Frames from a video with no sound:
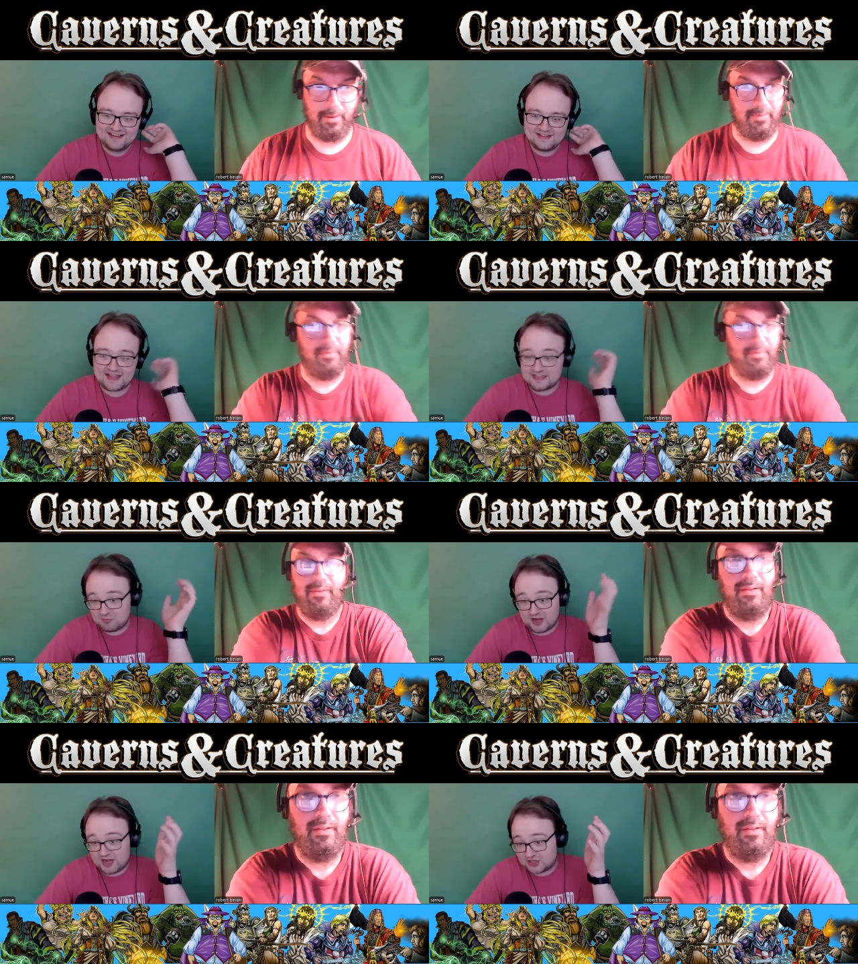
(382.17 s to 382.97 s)
Speaker 1: That's
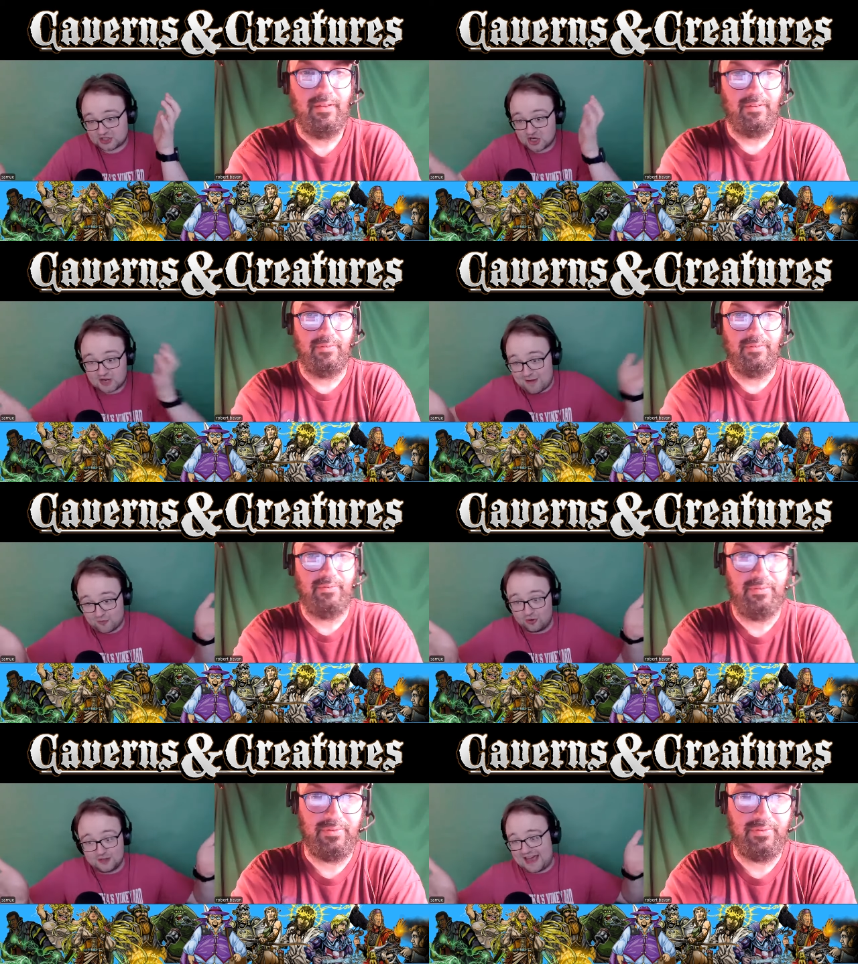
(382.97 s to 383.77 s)
what it just should have been
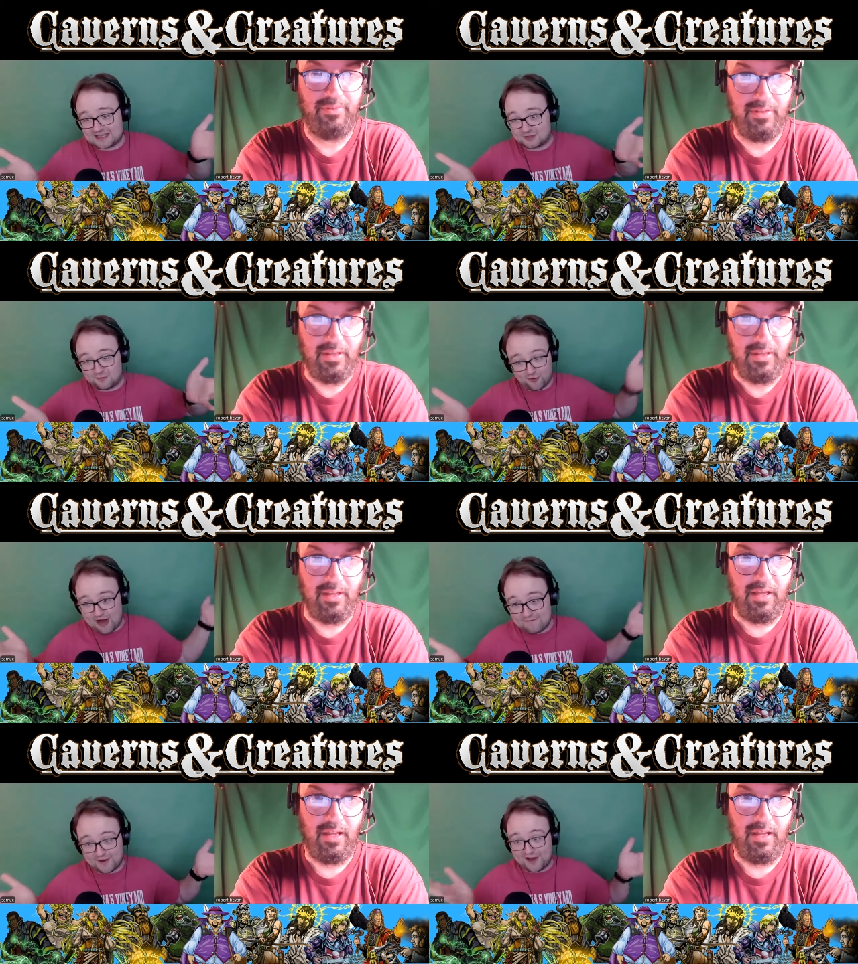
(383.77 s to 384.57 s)
ruled as
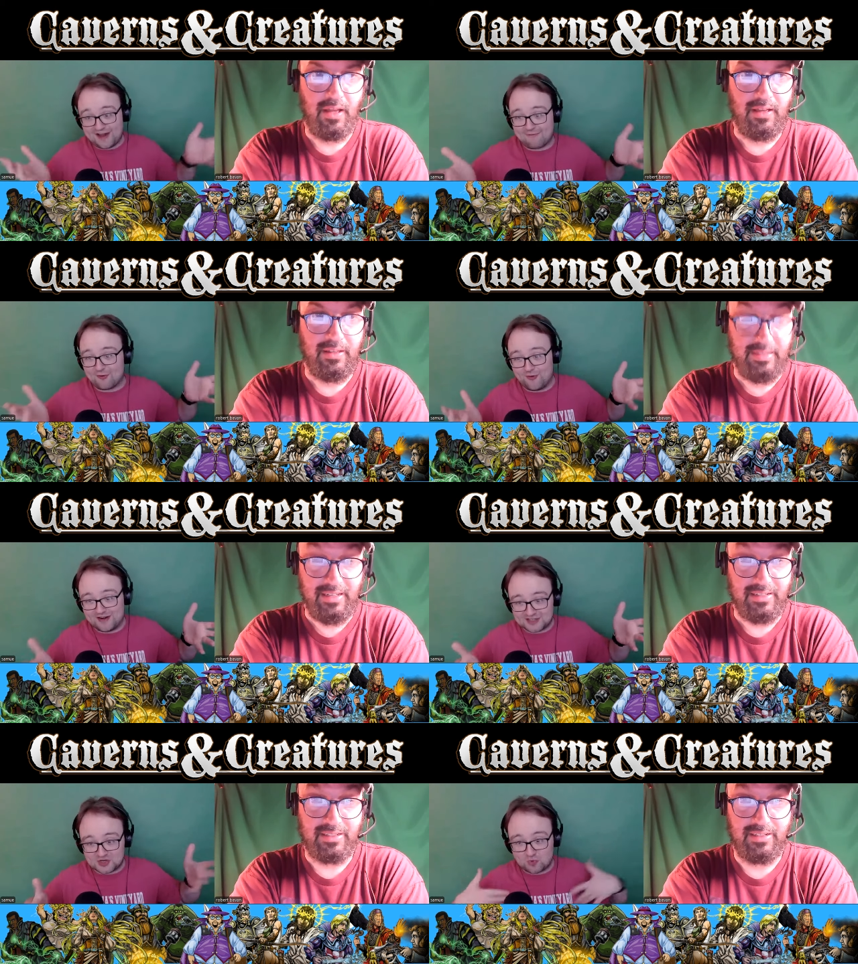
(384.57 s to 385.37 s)
forever.
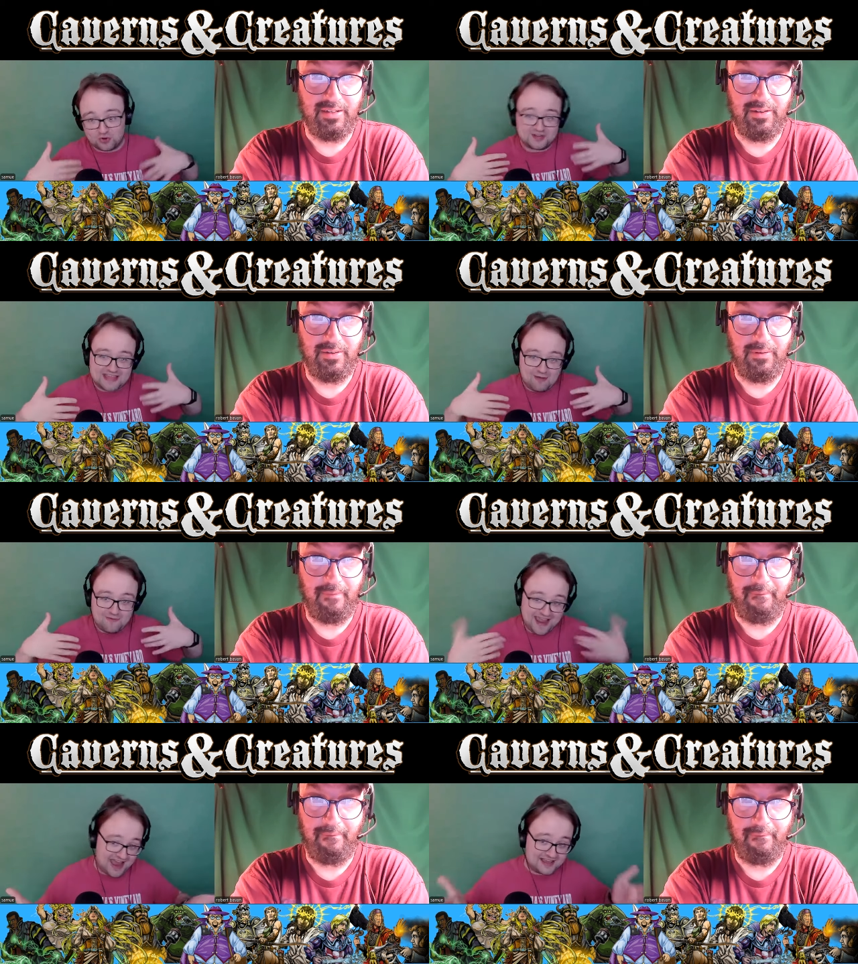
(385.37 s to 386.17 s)
Everyone just yeah. ruled it that
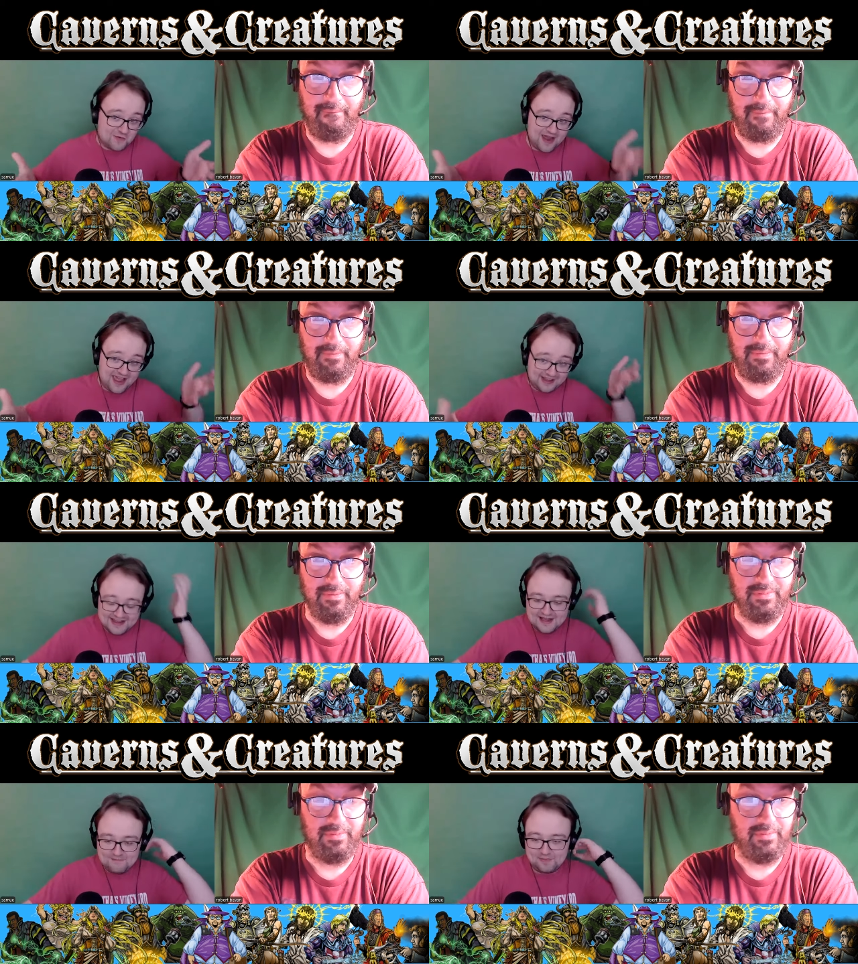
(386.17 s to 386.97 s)
way anyway,
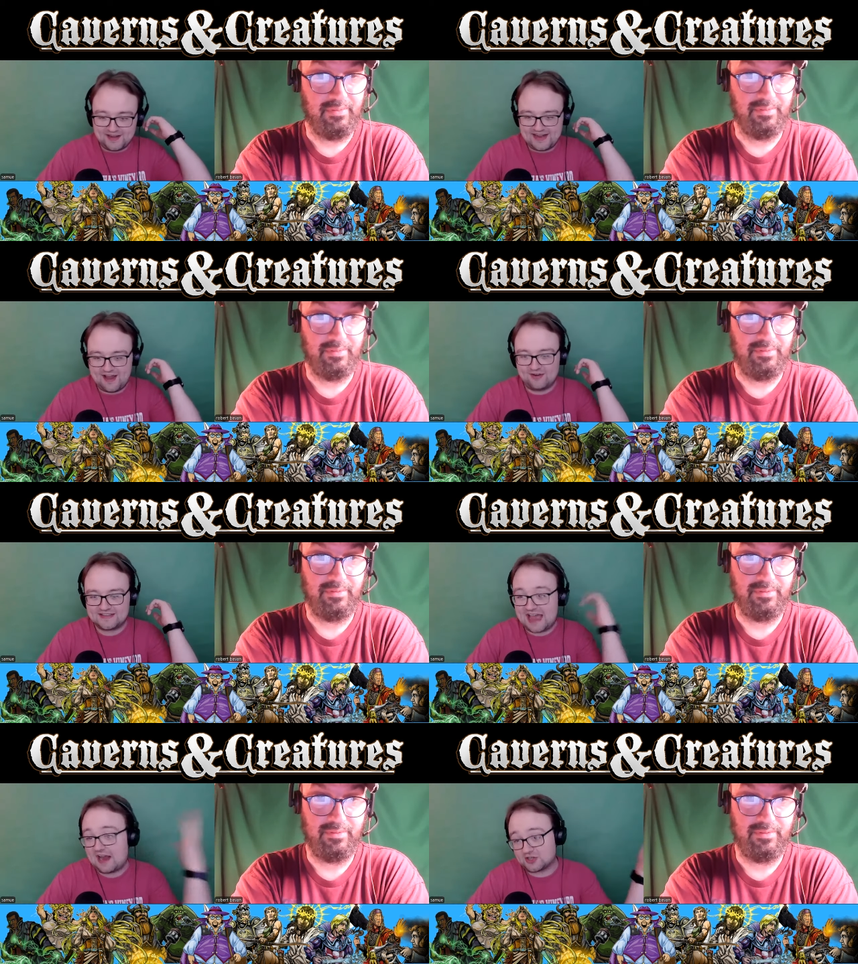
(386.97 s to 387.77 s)
but now it
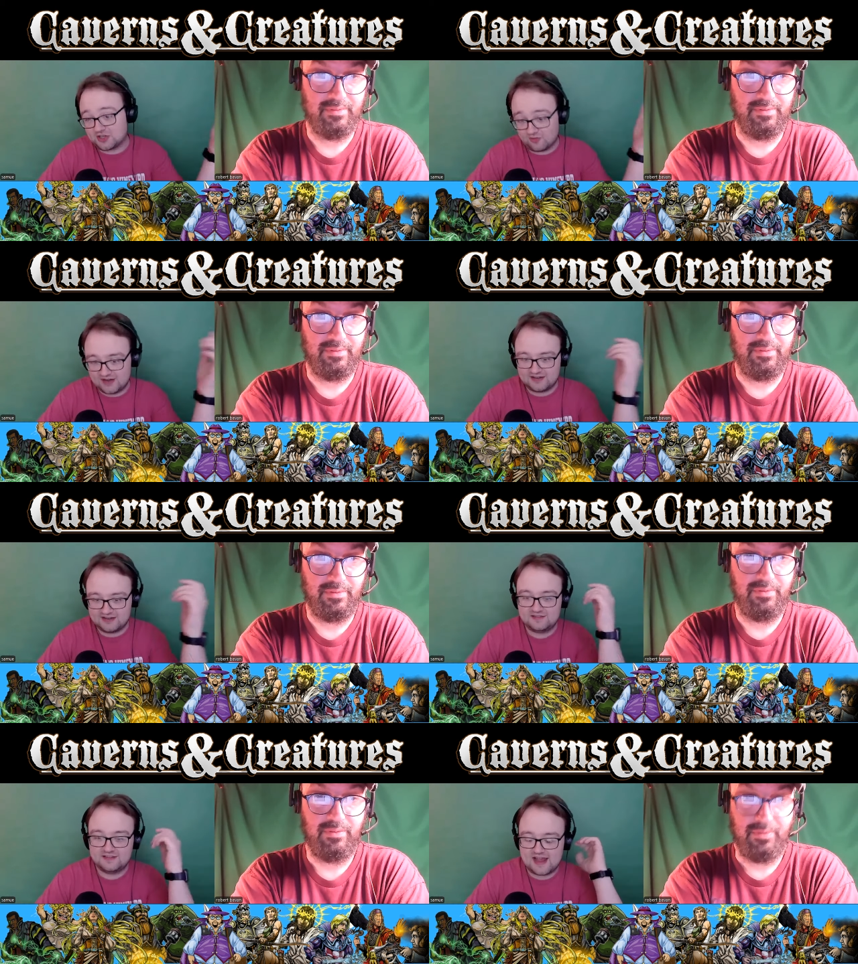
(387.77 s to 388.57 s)
is actually
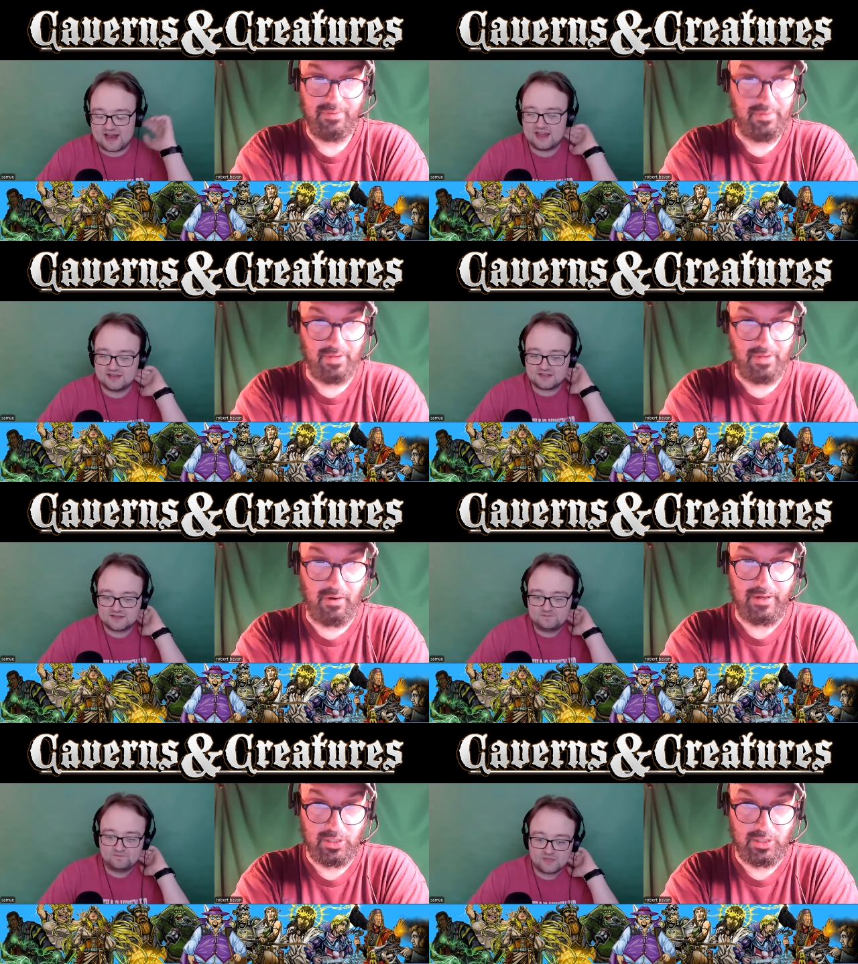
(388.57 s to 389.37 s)
written that
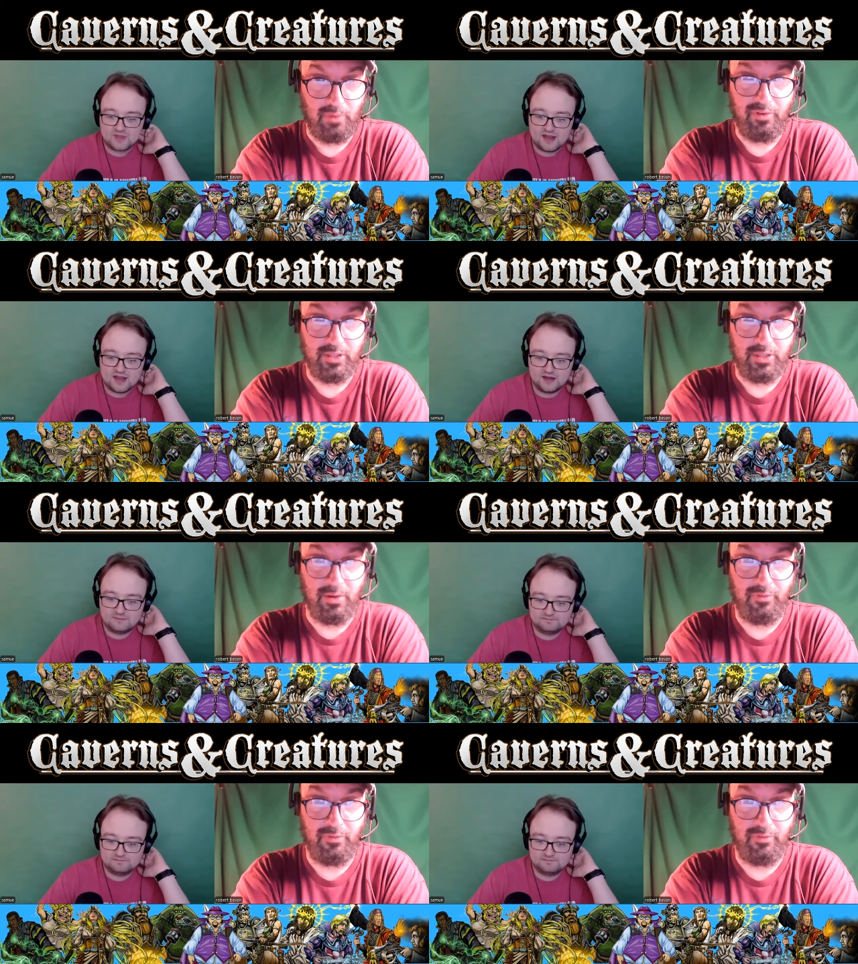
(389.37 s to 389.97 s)
case. All right, so um,